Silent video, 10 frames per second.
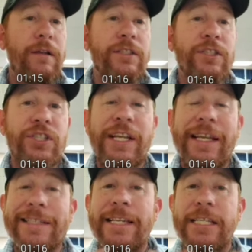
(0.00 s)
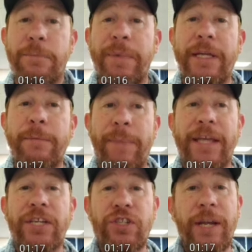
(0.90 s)
She is a
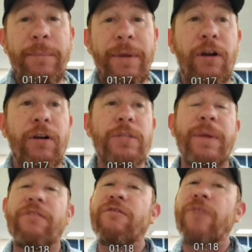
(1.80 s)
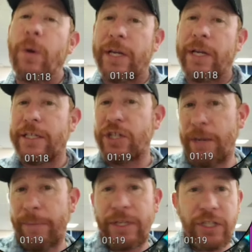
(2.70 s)
speed-based champion, or speed-focused
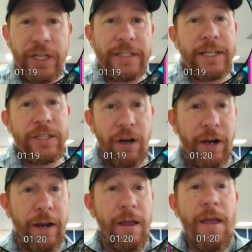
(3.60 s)
champion, shall I say, sorry.